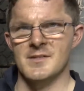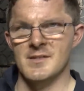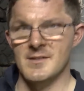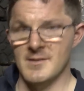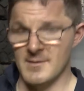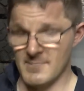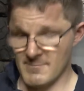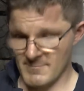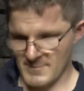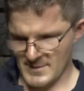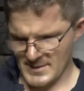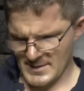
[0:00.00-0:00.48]

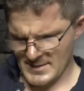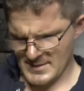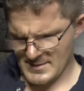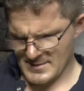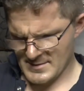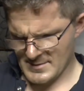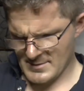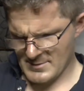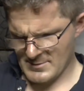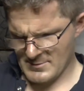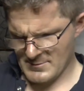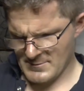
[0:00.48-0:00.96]
It really
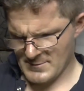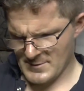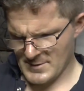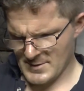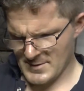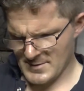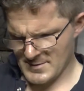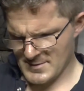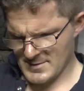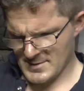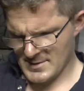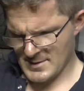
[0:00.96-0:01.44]
isn't good for
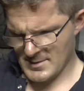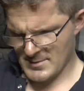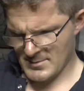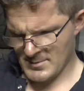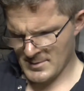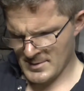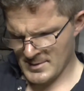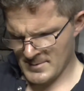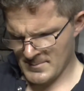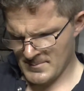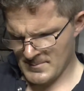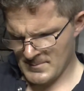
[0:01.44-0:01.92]
you.
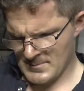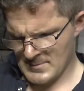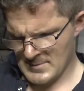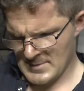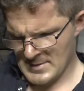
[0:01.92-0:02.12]
So